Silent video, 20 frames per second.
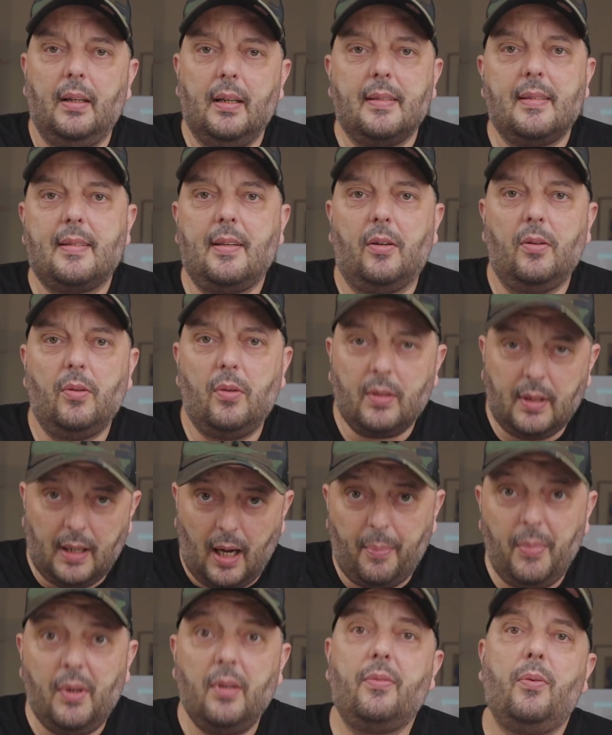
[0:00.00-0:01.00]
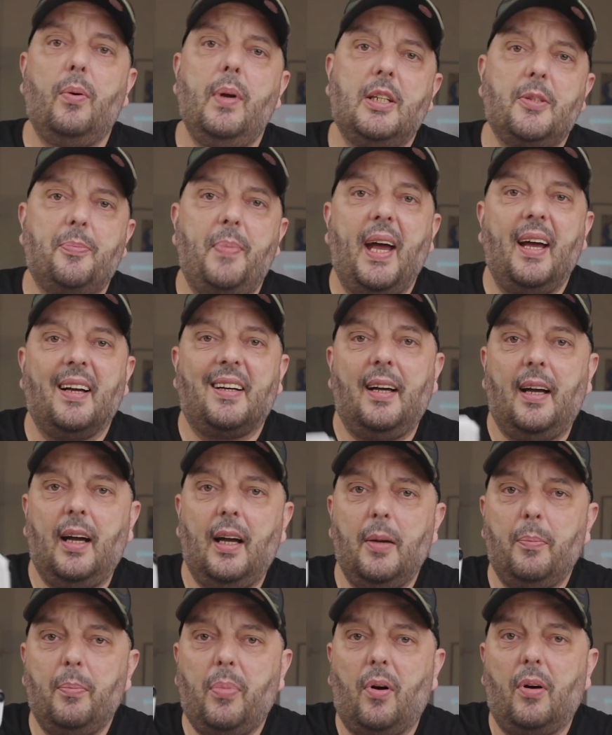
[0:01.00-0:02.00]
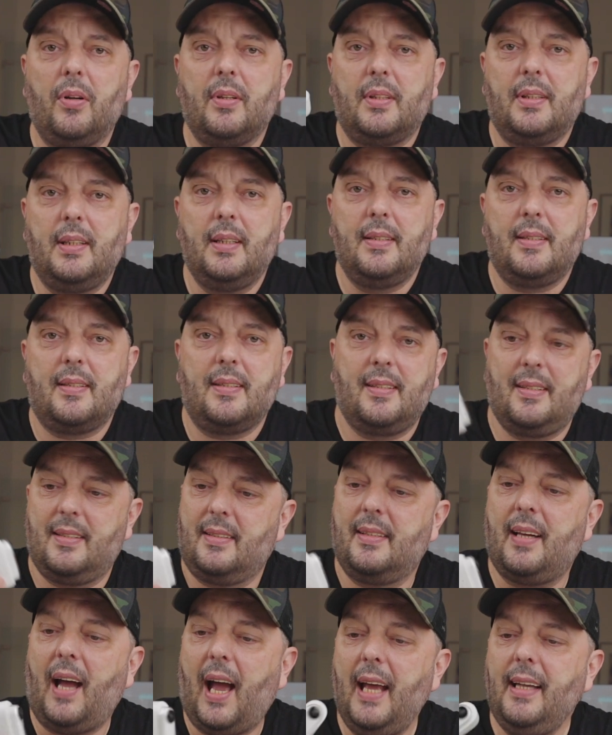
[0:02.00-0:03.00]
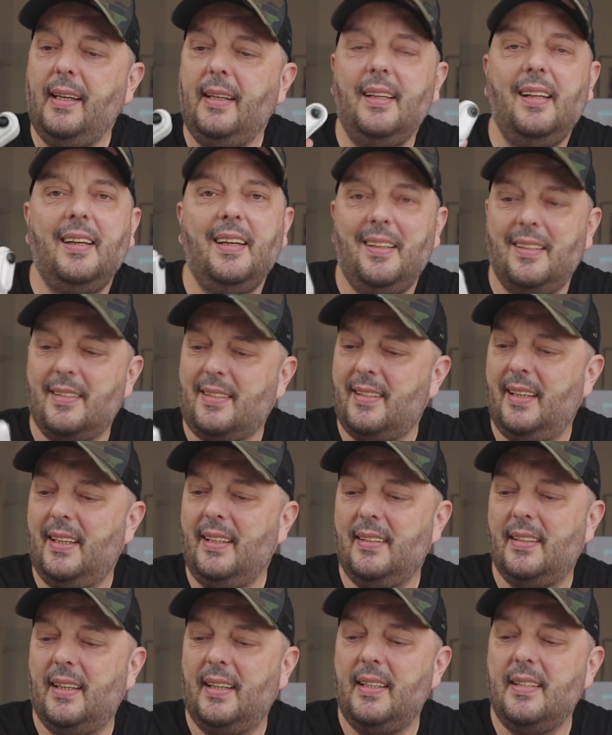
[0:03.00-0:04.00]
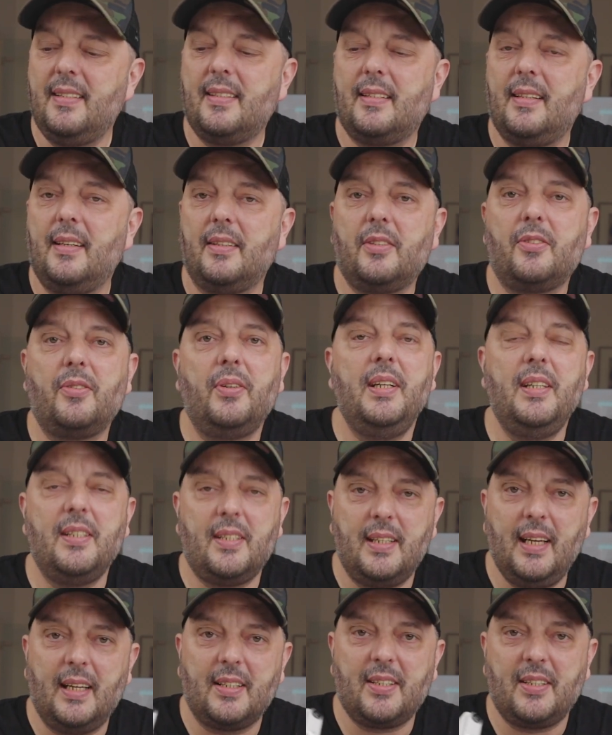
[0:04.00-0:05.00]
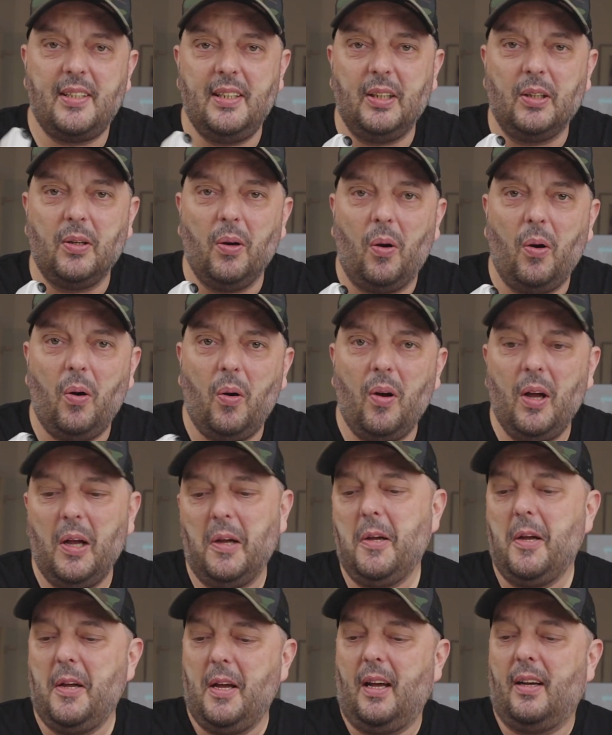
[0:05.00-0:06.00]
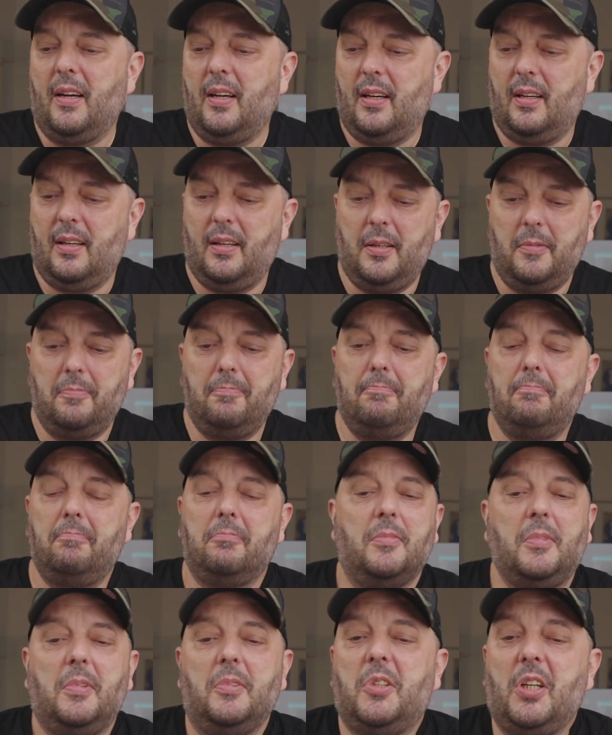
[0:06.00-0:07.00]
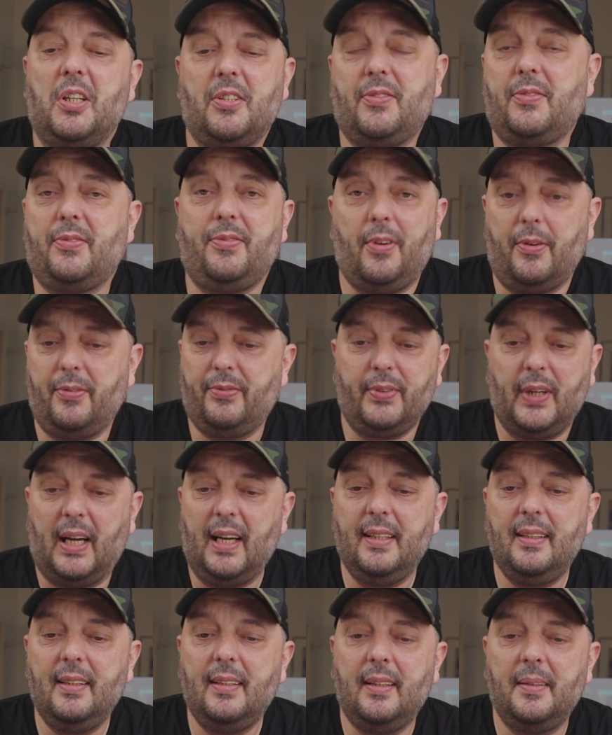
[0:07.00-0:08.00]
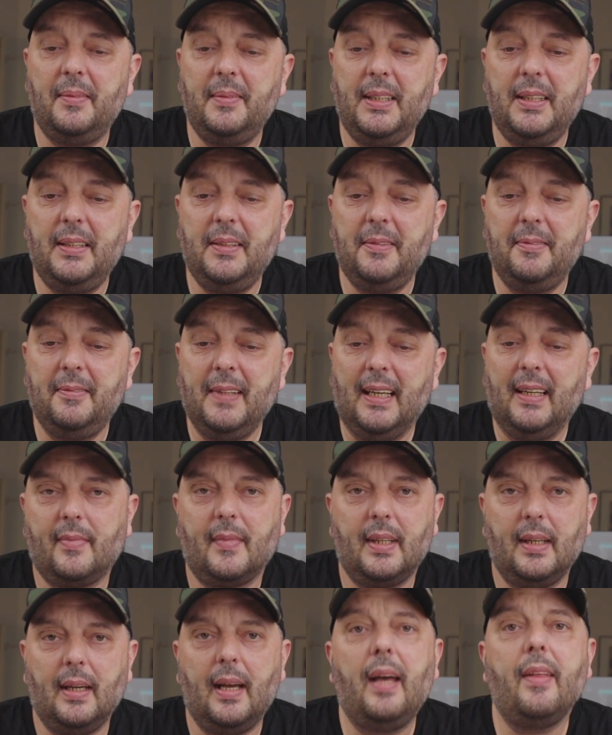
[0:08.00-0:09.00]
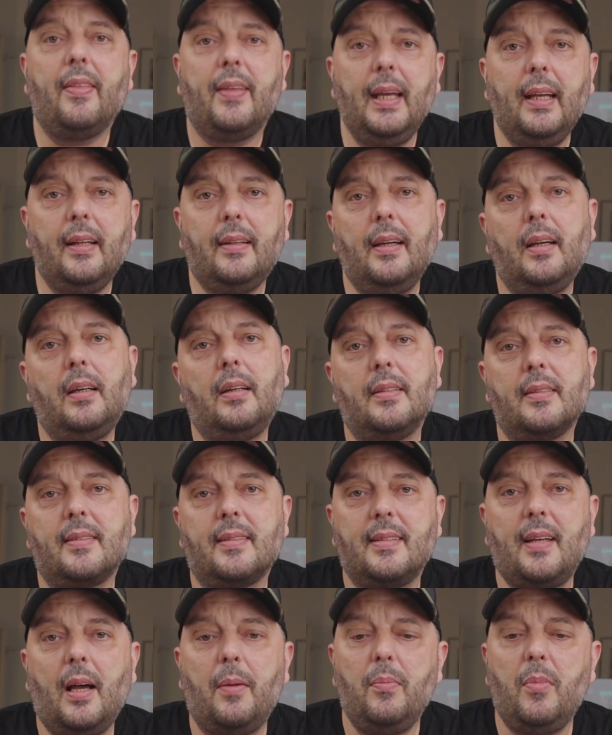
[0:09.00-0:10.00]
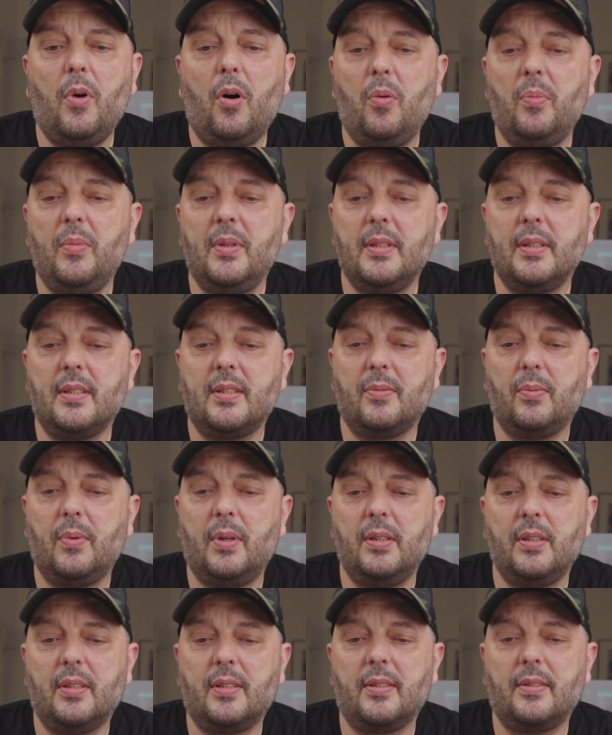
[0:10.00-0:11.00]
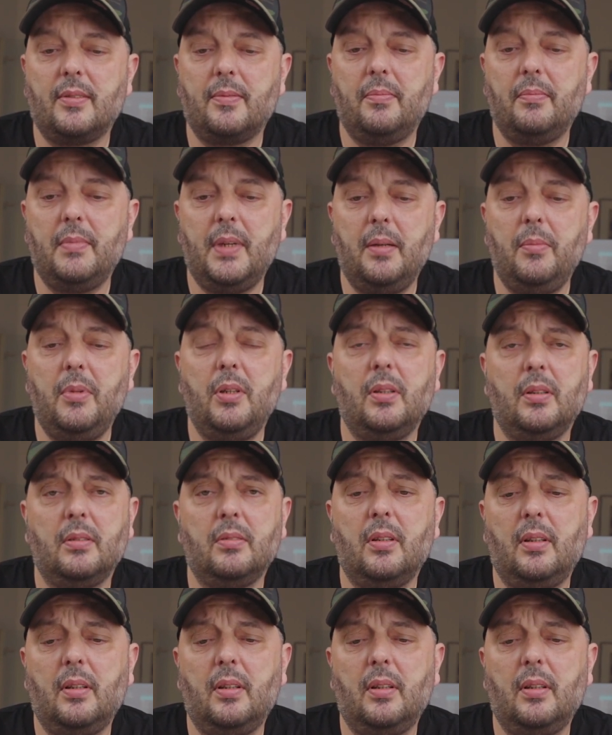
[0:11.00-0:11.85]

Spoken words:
So a couple of weeks back I bought this tiny little thing, the Insta360 GO, just for fun. I mean, I think there are some moments where it's maybe